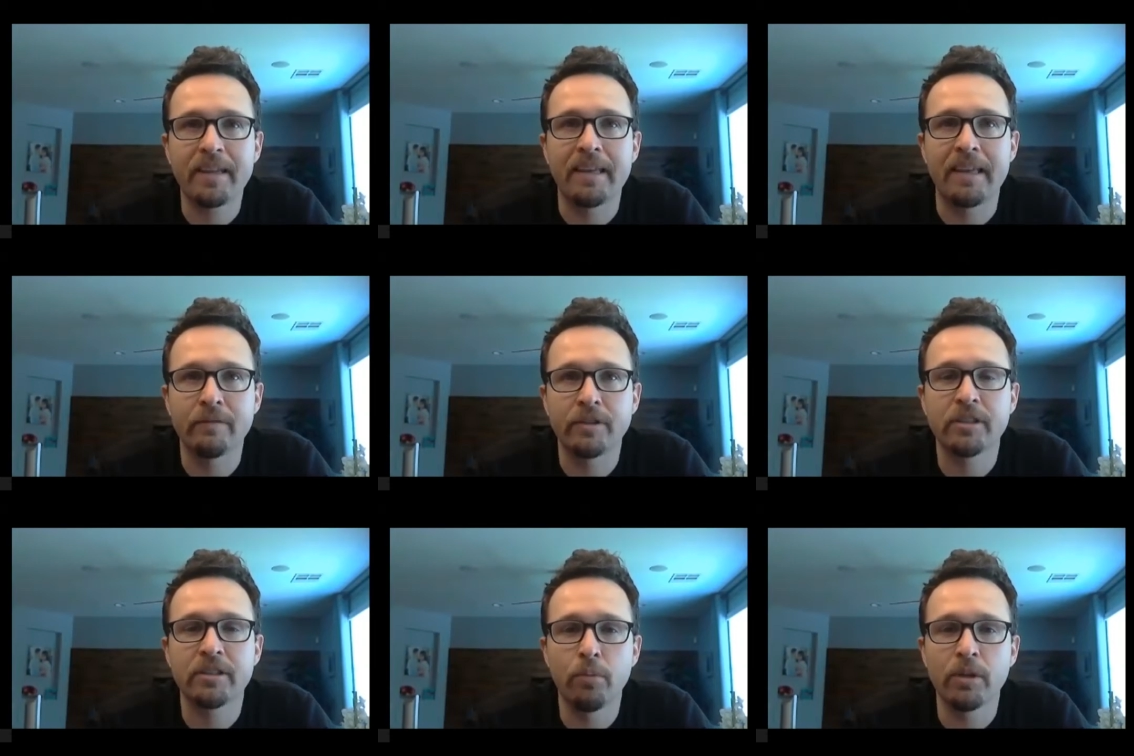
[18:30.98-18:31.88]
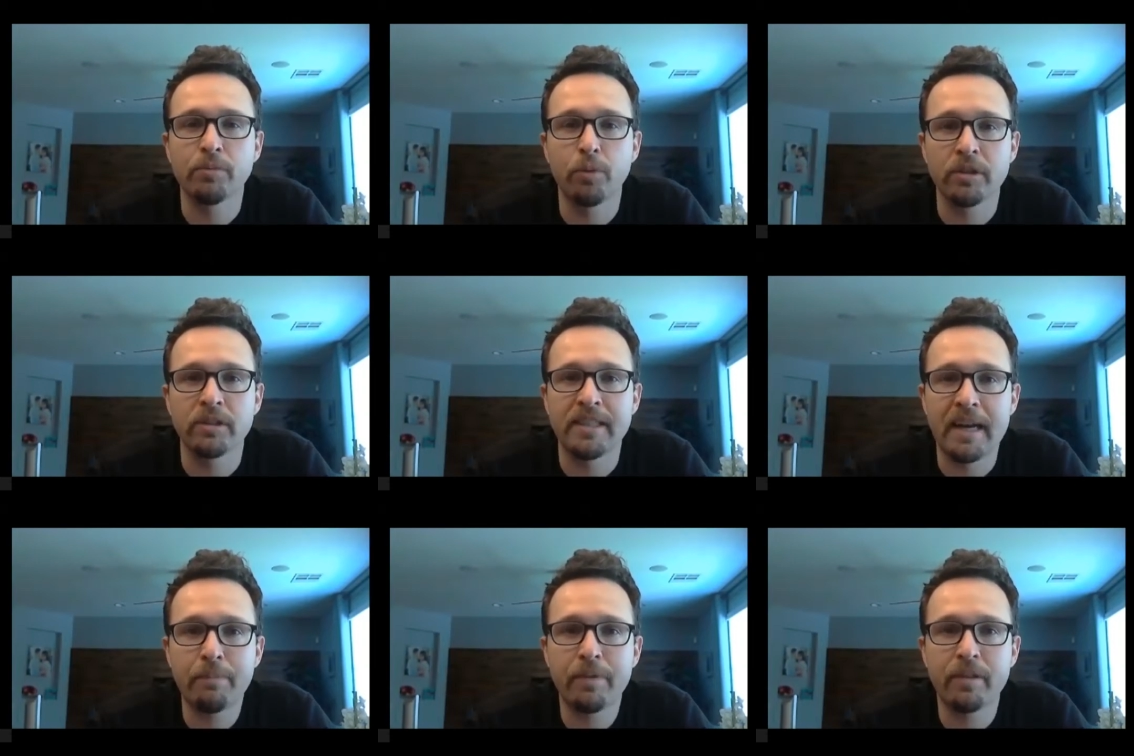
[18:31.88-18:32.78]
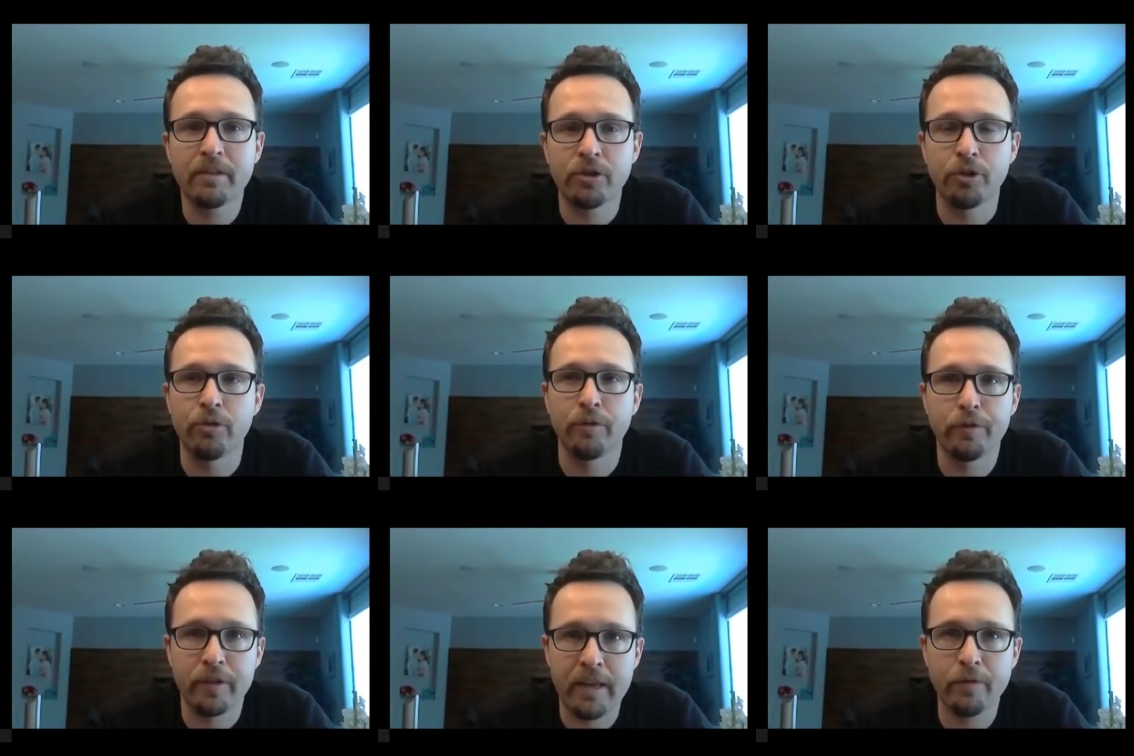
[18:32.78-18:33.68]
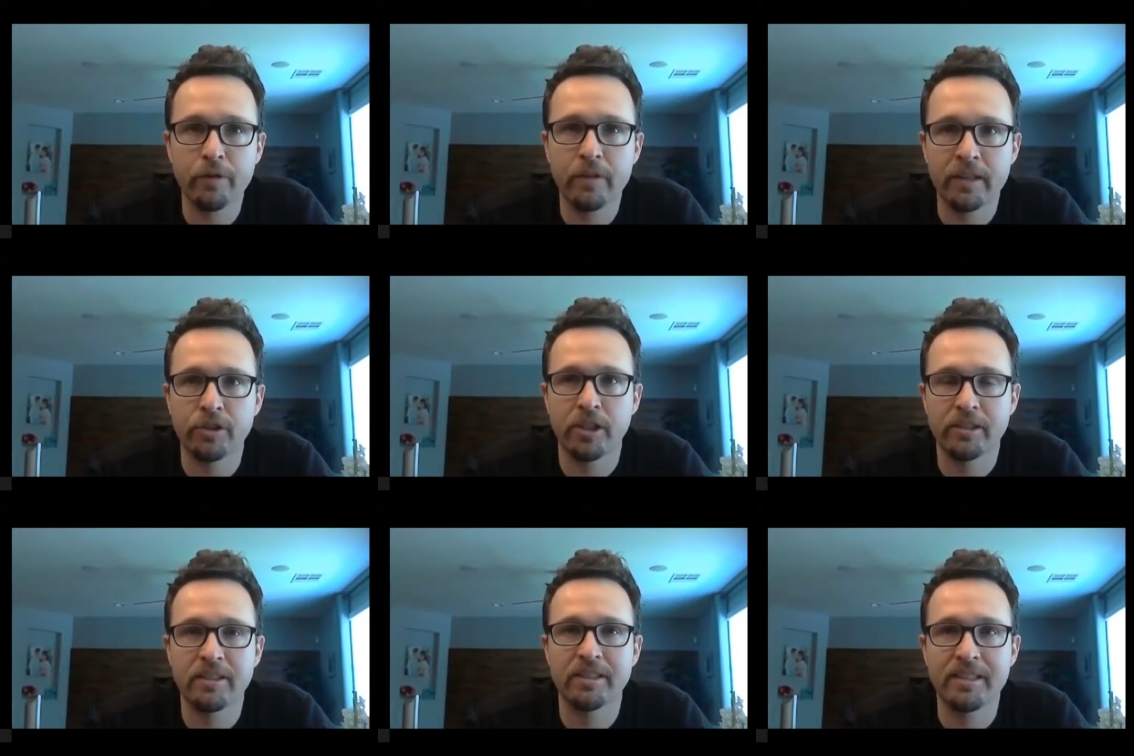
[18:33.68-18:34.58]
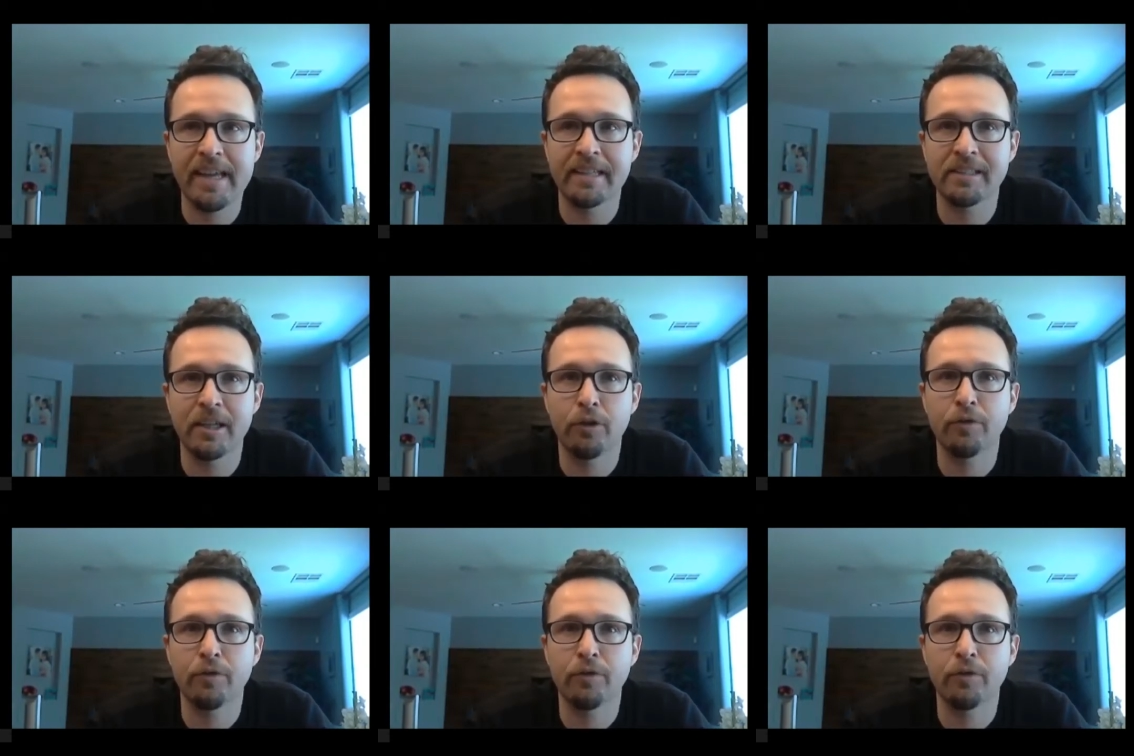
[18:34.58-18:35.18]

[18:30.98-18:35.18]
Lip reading: gives so much more depth to the flavor than just the steak itself.